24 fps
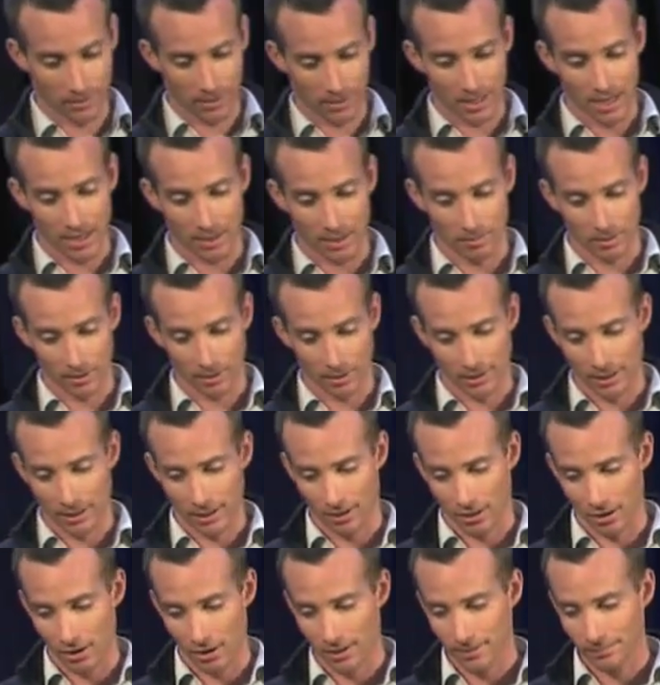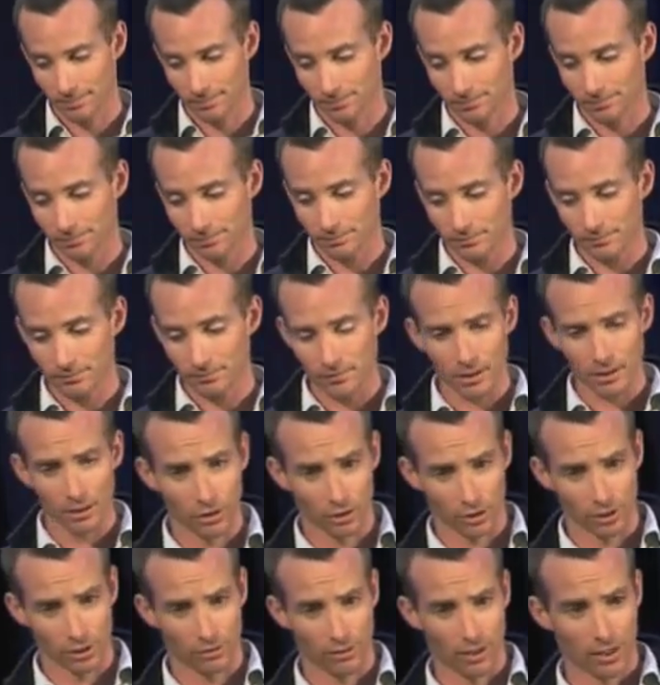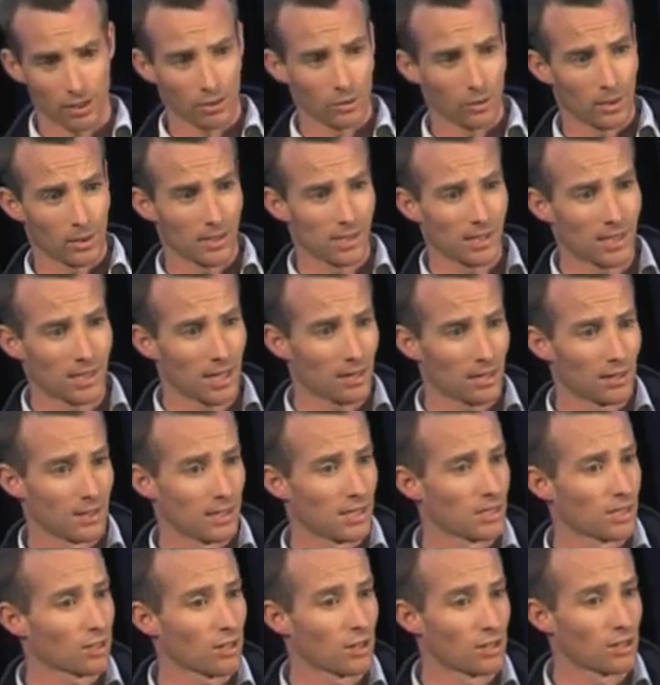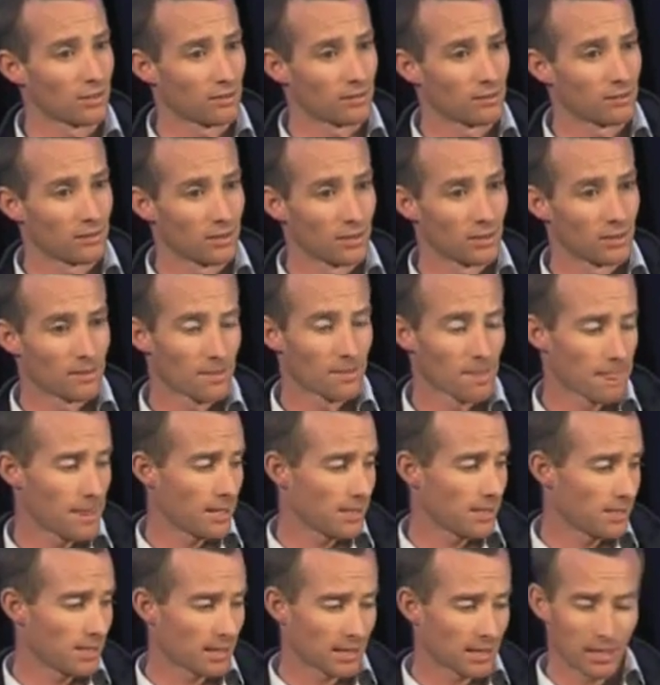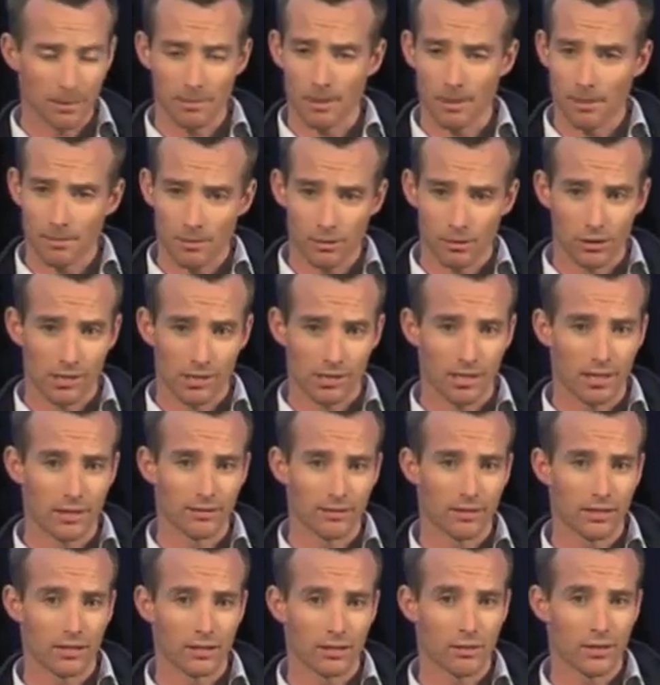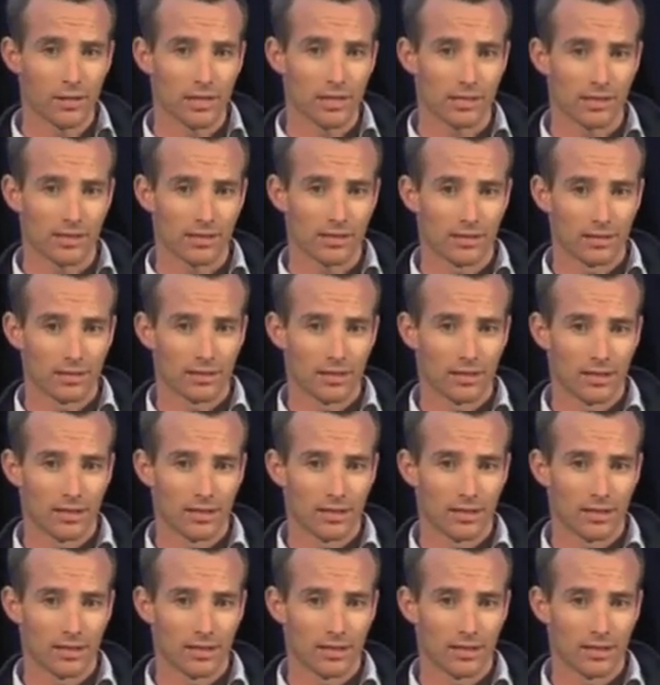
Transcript: tech billionaire guy, looking around Queenstown, and he's thinking maybe we'll just leave the US.